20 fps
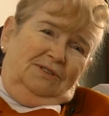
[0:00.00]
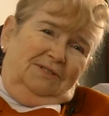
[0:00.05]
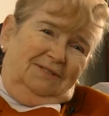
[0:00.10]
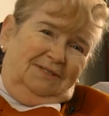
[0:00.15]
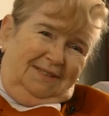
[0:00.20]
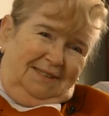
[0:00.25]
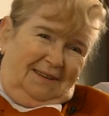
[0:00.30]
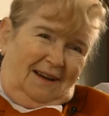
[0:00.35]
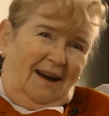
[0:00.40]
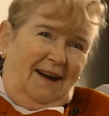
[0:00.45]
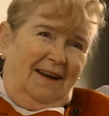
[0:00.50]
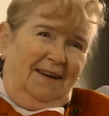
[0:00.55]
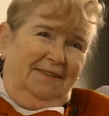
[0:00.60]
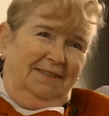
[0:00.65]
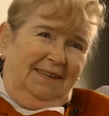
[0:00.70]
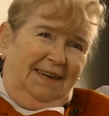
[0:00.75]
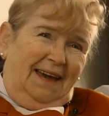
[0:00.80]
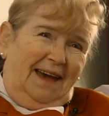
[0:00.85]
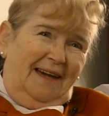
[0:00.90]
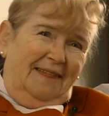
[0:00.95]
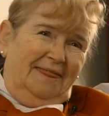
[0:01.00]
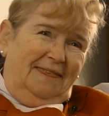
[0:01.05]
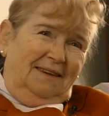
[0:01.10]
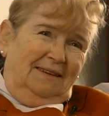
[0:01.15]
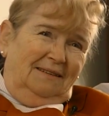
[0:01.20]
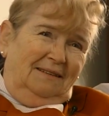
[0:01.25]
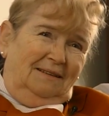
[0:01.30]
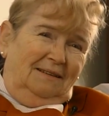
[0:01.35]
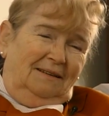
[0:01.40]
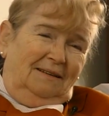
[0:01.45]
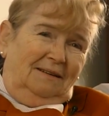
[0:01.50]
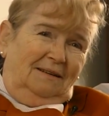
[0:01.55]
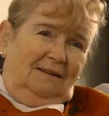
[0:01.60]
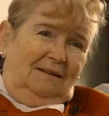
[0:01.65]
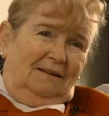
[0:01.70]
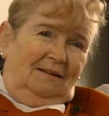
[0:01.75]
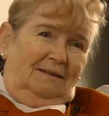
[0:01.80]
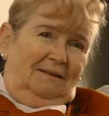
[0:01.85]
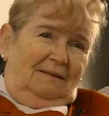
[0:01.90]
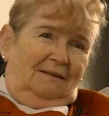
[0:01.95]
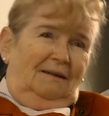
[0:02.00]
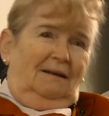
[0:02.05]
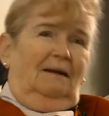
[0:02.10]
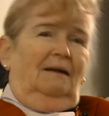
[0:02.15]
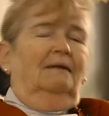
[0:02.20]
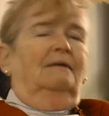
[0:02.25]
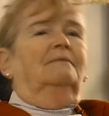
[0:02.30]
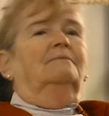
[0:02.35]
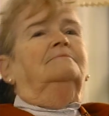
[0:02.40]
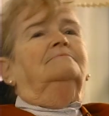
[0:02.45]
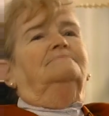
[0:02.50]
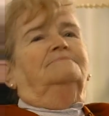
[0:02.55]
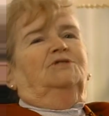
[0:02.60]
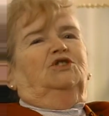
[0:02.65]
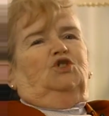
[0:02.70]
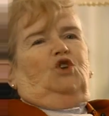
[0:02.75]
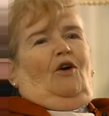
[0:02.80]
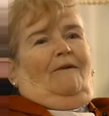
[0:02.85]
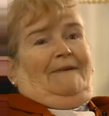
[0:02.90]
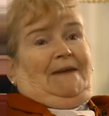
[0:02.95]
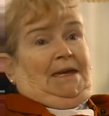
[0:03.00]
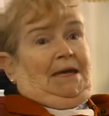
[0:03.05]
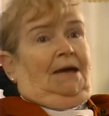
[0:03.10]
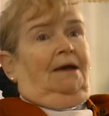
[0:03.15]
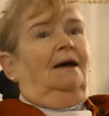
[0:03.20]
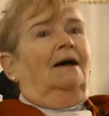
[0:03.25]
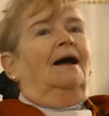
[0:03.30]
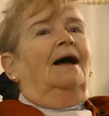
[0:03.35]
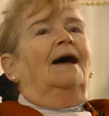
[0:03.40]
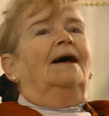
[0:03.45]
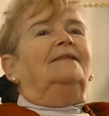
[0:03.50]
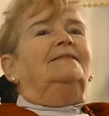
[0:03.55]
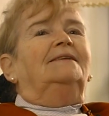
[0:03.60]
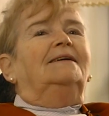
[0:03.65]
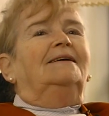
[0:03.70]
You tired, Kathy? Oh. And